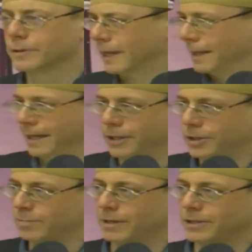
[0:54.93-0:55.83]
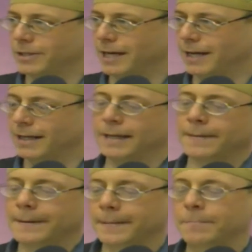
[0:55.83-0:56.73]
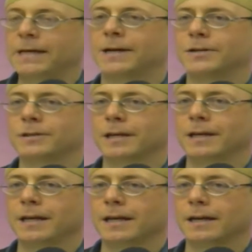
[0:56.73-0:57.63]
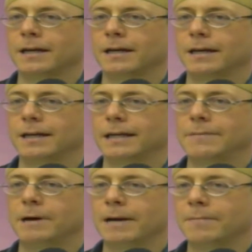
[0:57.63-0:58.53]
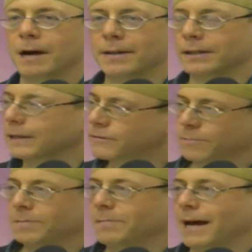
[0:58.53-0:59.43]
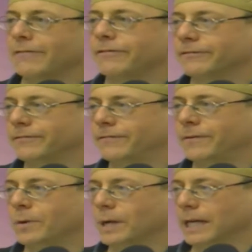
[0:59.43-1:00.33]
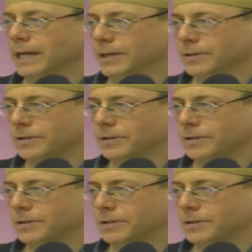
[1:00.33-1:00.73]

that that you just mentioned that, mm-hmm. because it, in my mind, the Leafs have been bad for 40 years.